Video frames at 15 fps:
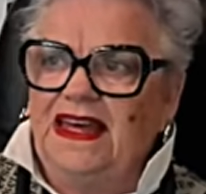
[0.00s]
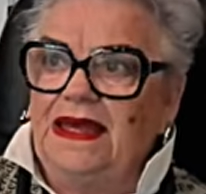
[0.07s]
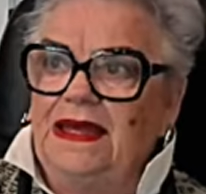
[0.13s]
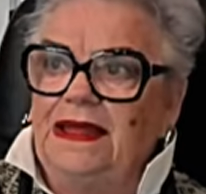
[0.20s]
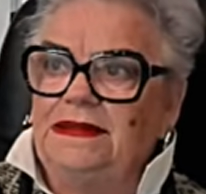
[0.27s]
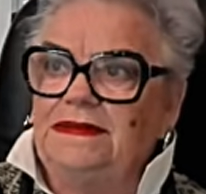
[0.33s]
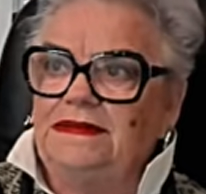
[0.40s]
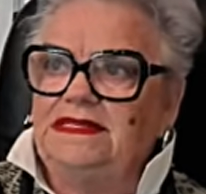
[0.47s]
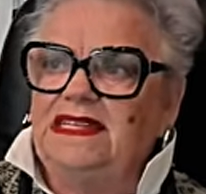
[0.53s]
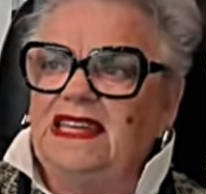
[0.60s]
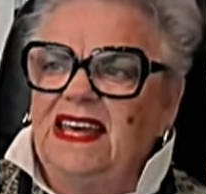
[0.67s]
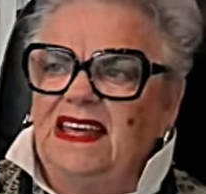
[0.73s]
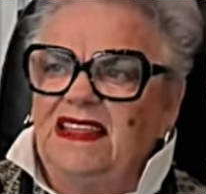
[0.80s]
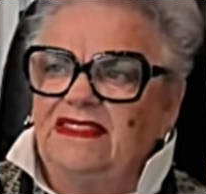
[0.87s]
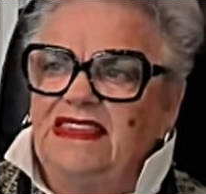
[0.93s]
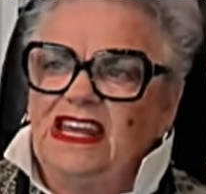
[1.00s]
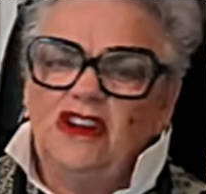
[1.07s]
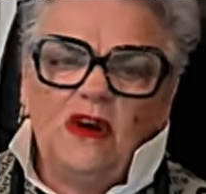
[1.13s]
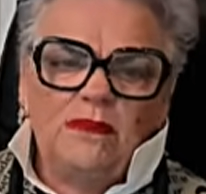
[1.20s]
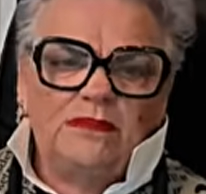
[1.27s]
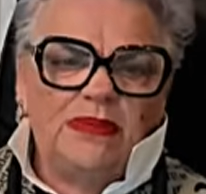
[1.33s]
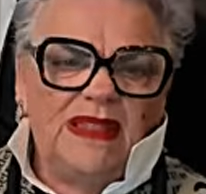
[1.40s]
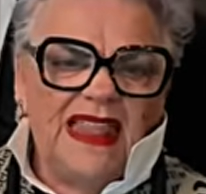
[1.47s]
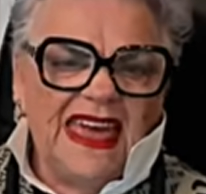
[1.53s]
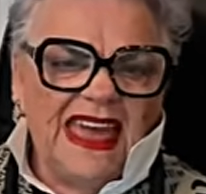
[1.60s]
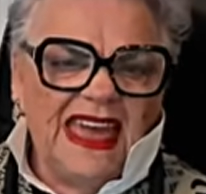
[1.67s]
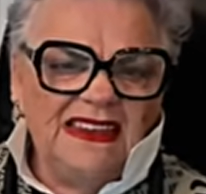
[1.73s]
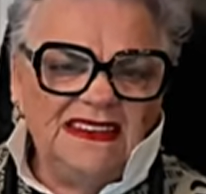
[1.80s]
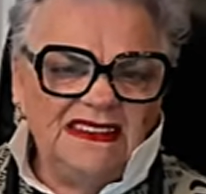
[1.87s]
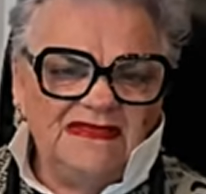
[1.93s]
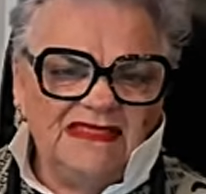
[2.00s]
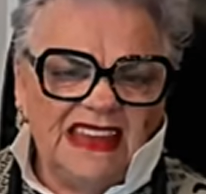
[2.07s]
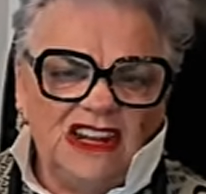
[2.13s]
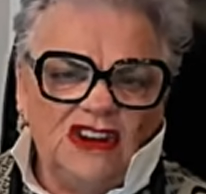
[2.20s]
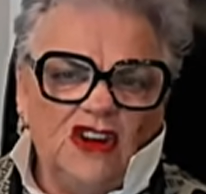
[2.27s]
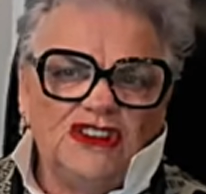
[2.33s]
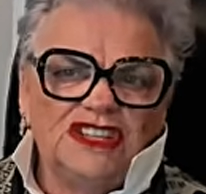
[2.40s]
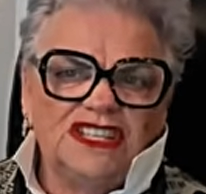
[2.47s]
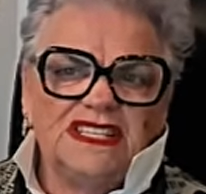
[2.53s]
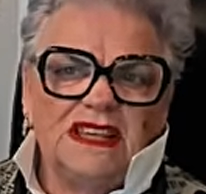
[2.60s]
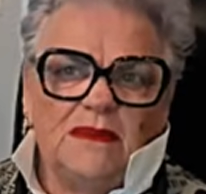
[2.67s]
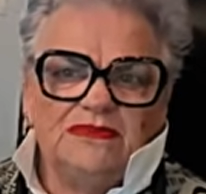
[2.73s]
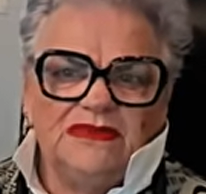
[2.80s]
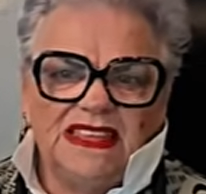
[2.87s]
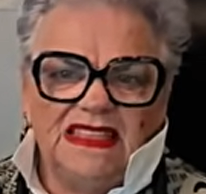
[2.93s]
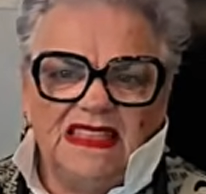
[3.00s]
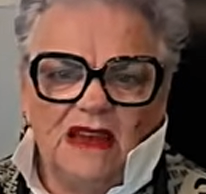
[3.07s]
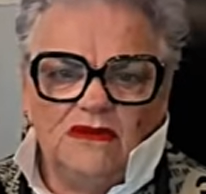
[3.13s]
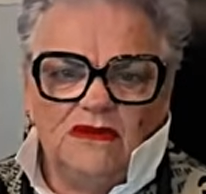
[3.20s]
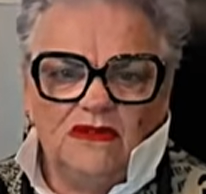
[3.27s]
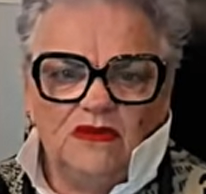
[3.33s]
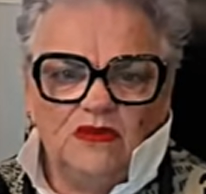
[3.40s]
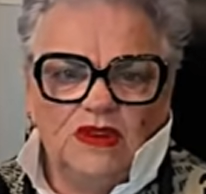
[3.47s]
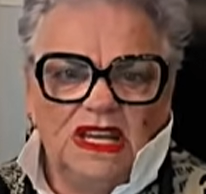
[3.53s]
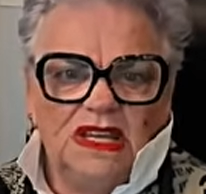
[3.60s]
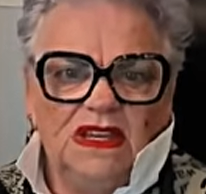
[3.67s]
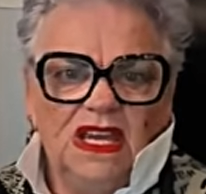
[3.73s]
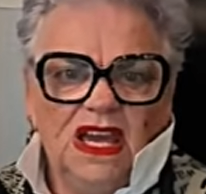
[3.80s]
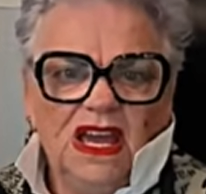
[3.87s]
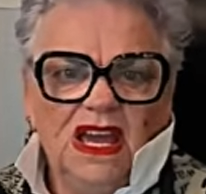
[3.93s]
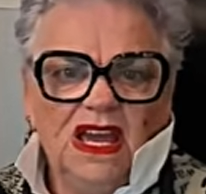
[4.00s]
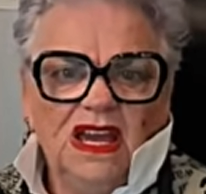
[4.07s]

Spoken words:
and they're not planned and they're not something that we,